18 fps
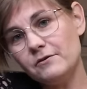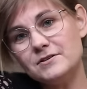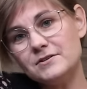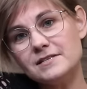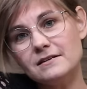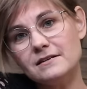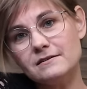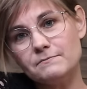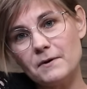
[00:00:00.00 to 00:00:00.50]

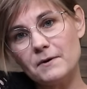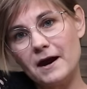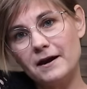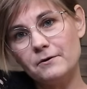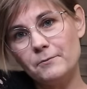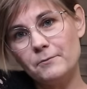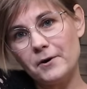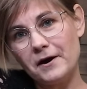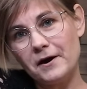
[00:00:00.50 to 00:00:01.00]

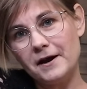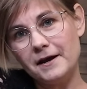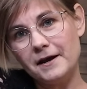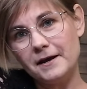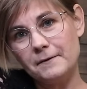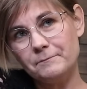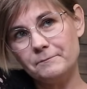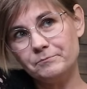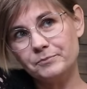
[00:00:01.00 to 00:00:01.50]
inspired
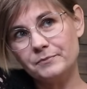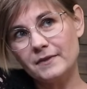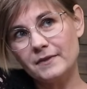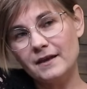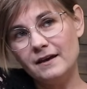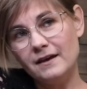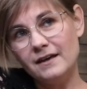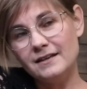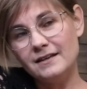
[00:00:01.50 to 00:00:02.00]
by
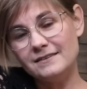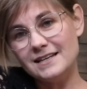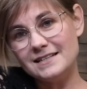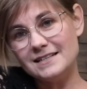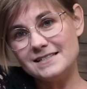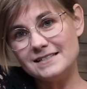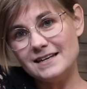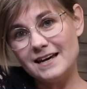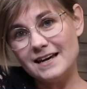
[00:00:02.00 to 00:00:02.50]

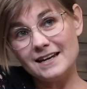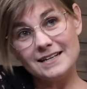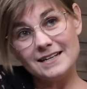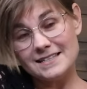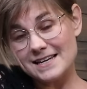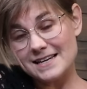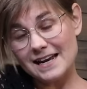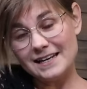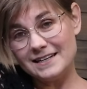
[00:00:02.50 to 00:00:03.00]
an
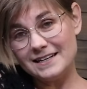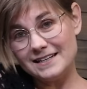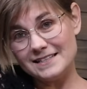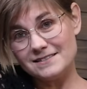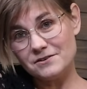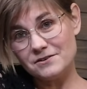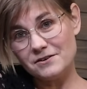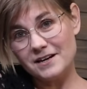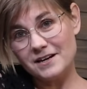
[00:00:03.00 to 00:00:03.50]
Italian
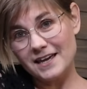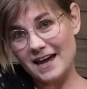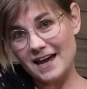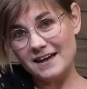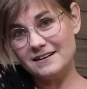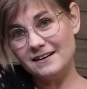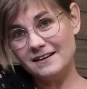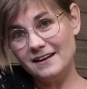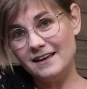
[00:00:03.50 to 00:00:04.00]
knitter
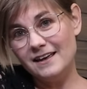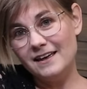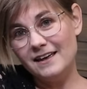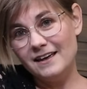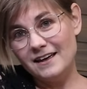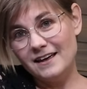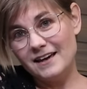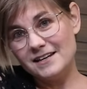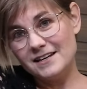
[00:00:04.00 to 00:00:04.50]
again.
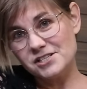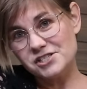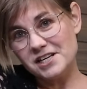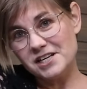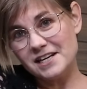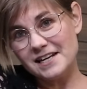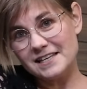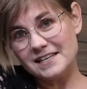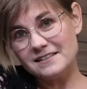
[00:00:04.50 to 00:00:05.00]
She
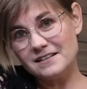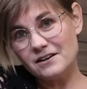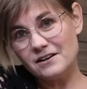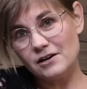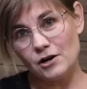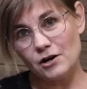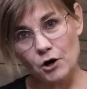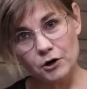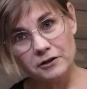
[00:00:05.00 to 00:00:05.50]
knitted a
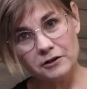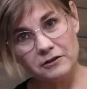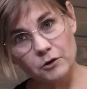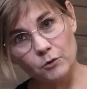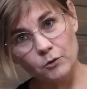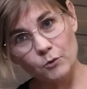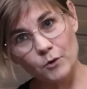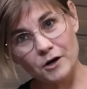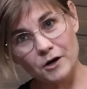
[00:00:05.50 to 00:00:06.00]
long
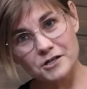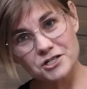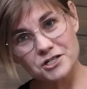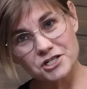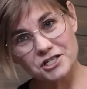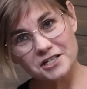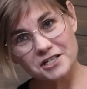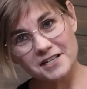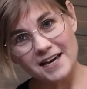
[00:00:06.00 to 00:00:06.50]

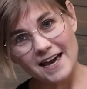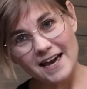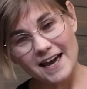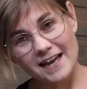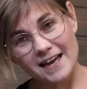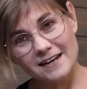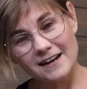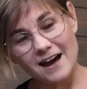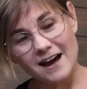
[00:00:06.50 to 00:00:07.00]
version,
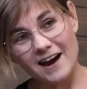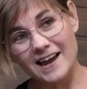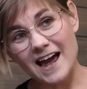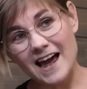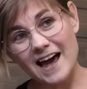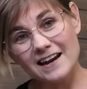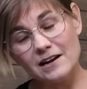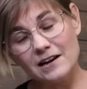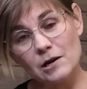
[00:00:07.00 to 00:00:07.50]
and I
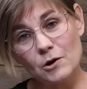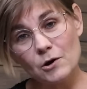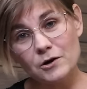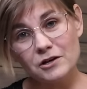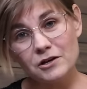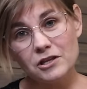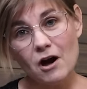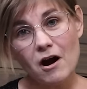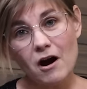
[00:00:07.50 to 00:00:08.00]
had a lot
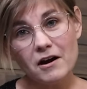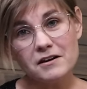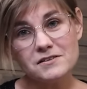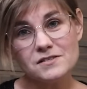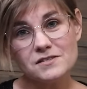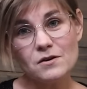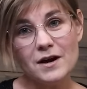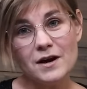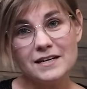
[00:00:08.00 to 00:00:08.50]
of yarn,
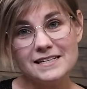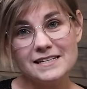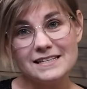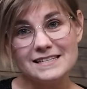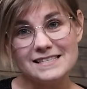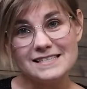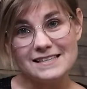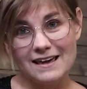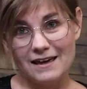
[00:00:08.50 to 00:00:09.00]
so I did the
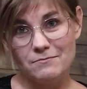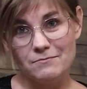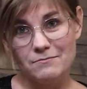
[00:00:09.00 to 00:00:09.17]
same.